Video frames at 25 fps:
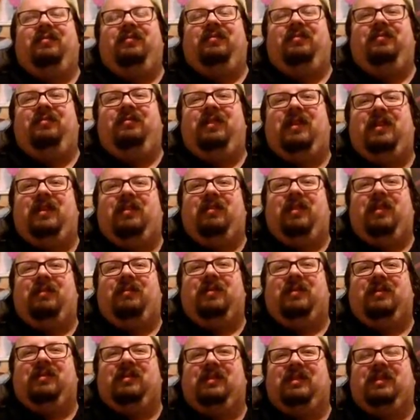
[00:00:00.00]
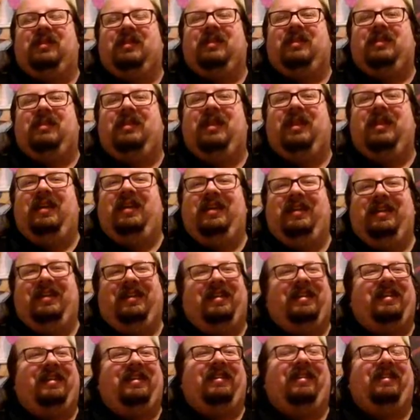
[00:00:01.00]
video I posted,
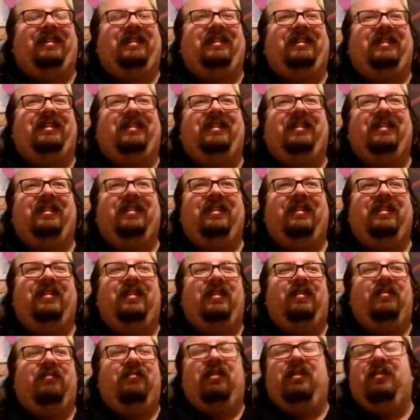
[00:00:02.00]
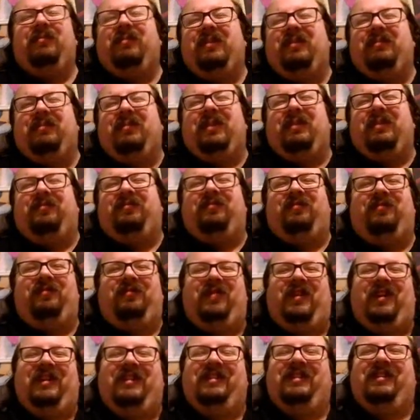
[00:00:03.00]
which would have been a bit of
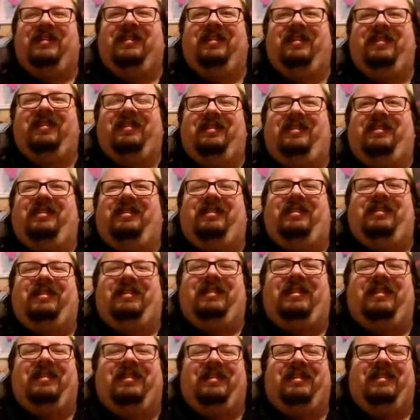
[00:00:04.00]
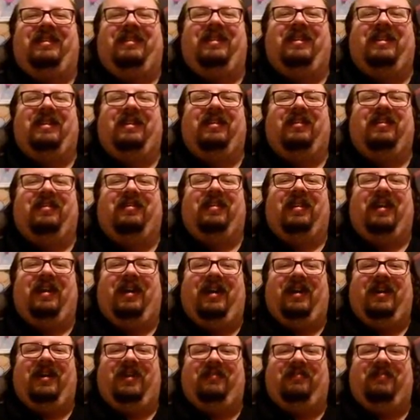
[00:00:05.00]
fun to do
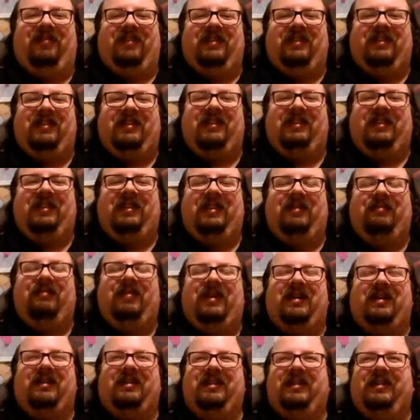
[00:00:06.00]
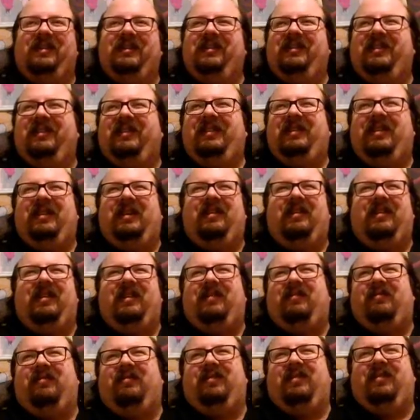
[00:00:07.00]
and fun to see, but you
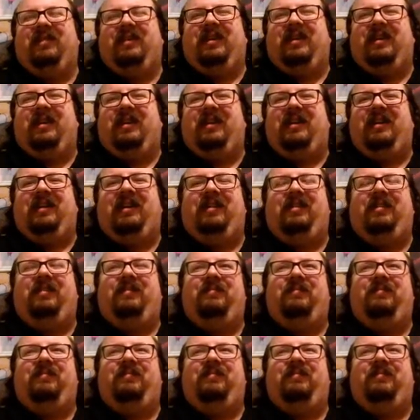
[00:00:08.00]
know, I